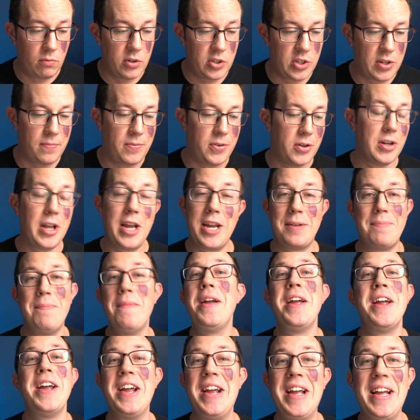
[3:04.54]
which if you're like
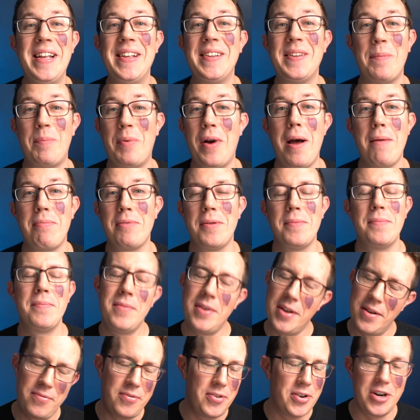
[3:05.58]
me is a problem.
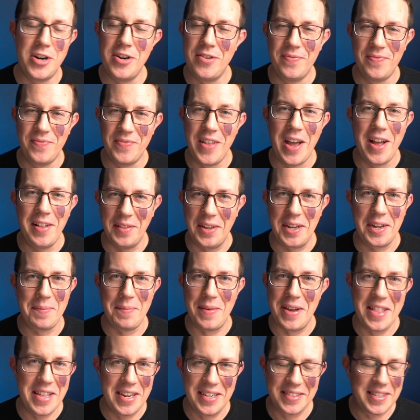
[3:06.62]
If you're not like
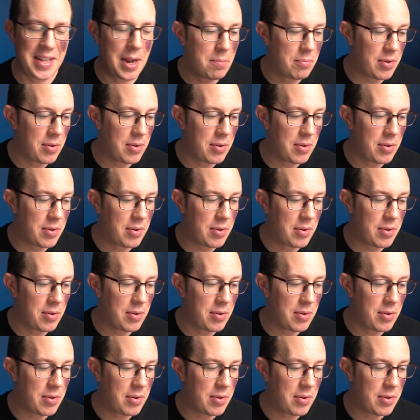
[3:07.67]
me, then it's not a